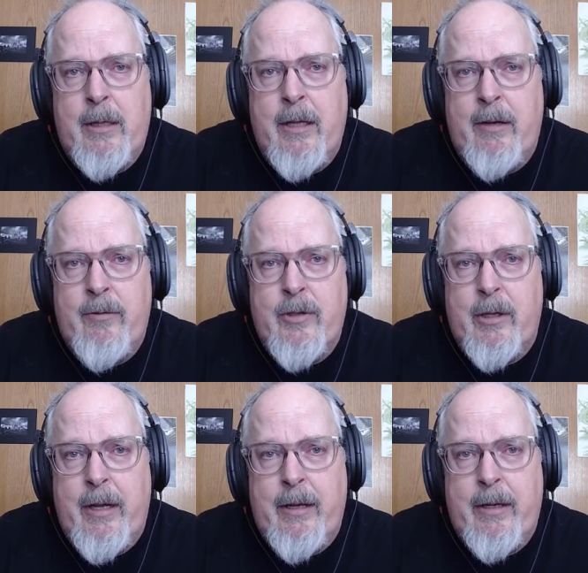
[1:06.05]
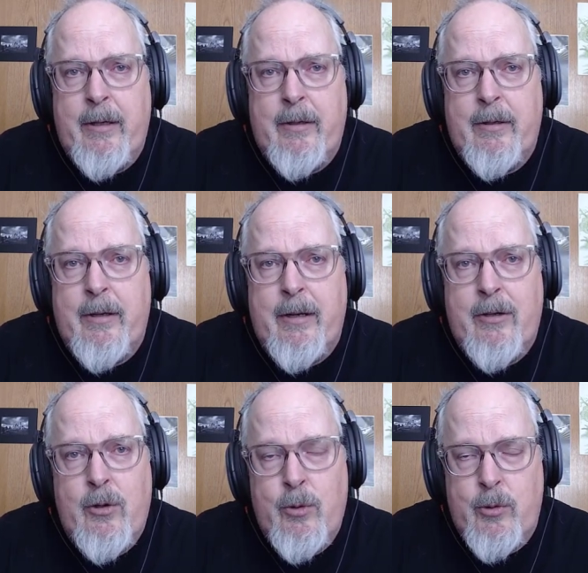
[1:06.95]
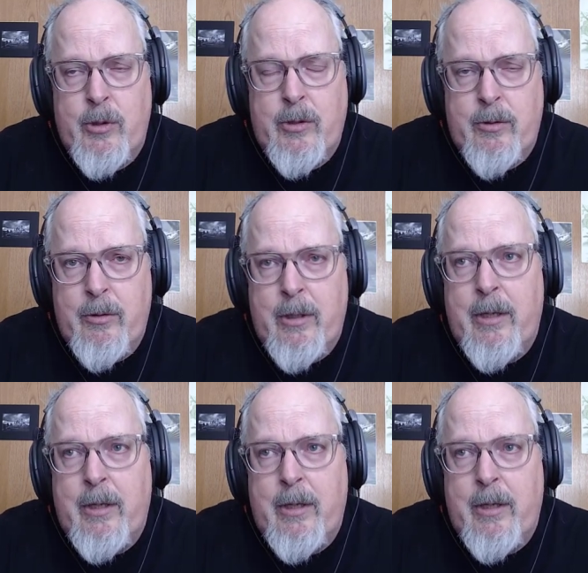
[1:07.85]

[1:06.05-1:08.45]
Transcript: loves and uses.